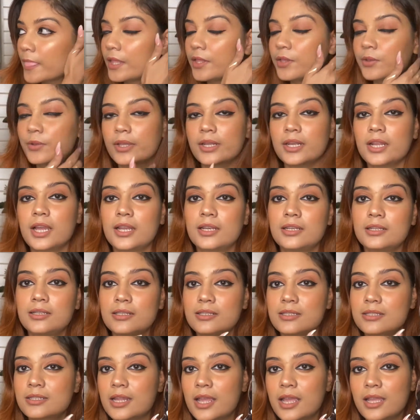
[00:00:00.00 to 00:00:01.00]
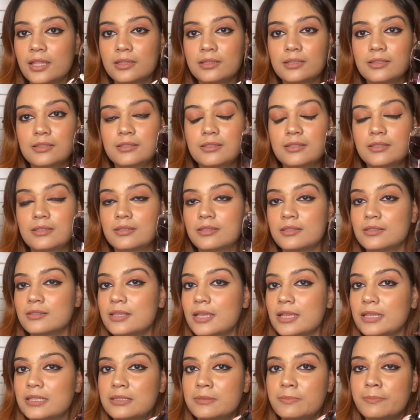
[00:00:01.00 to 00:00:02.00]
you can understand this is
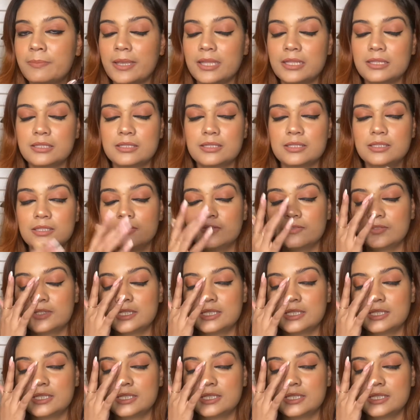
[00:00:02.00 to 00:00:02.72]
expensive